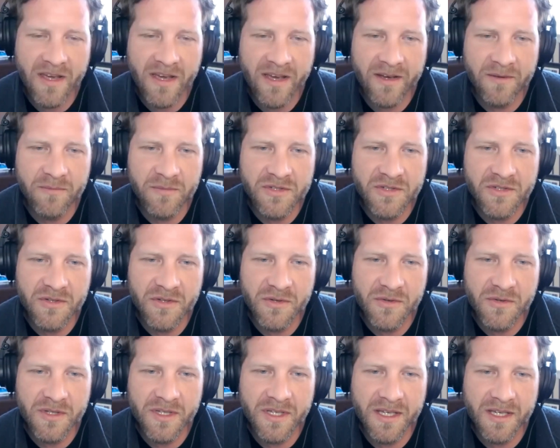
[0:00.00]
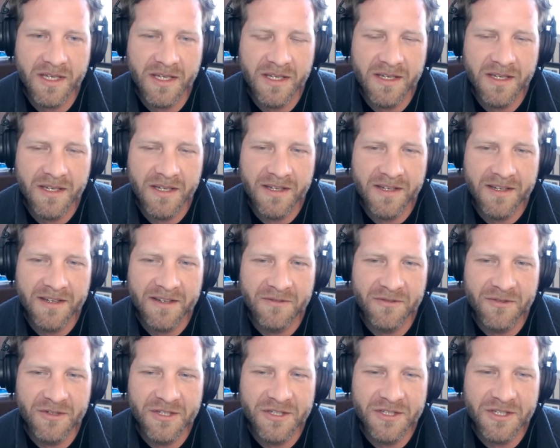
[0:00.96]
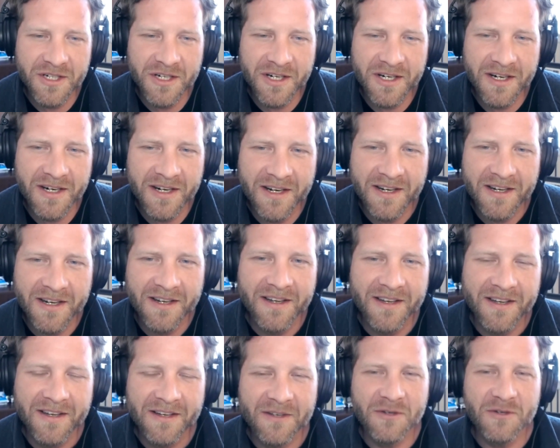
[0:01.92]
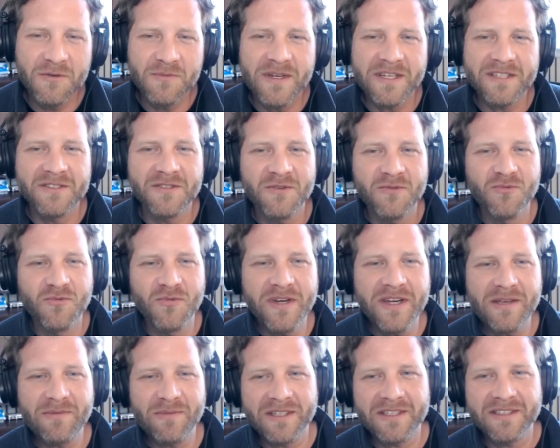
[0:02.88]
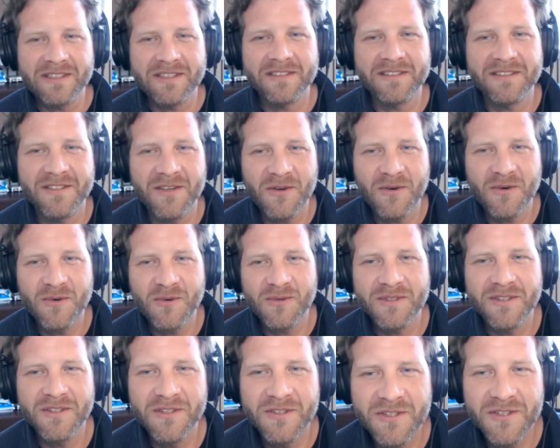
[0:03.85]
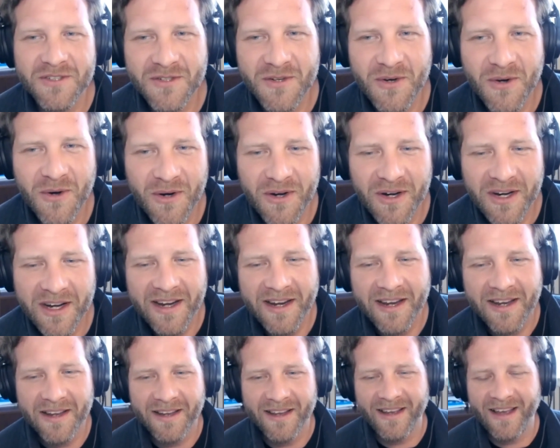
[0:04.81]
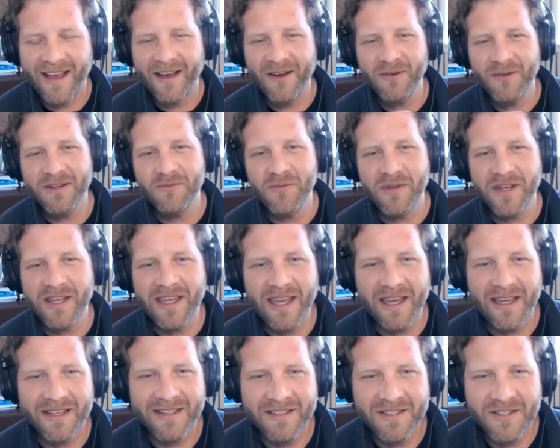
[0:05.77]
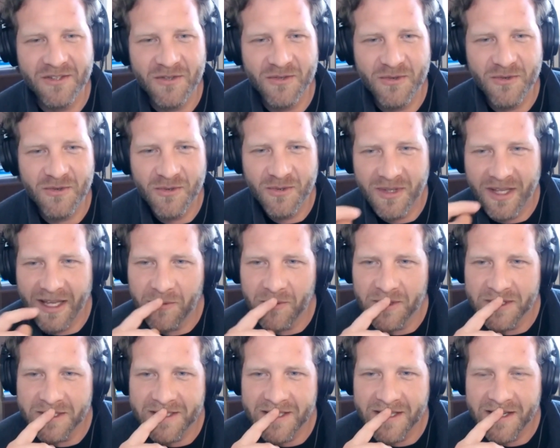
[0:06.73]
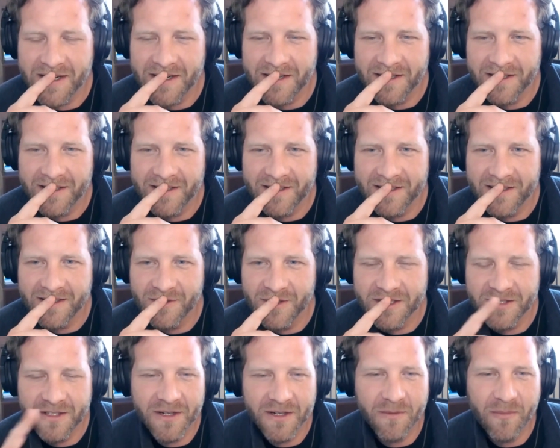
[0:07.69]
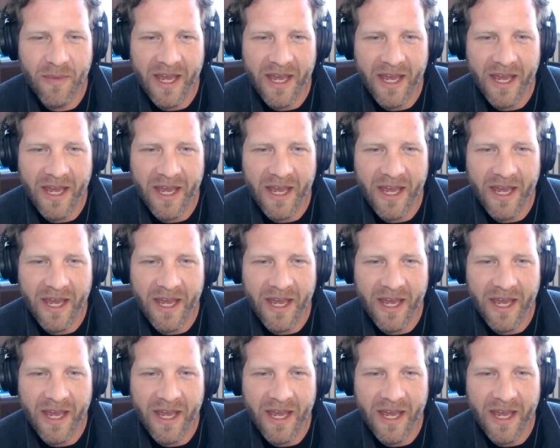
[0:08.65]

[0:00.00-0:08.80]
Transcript: absolutely. For sure. Cool, man. So Rebus, so your story, how did we get to, like, was there a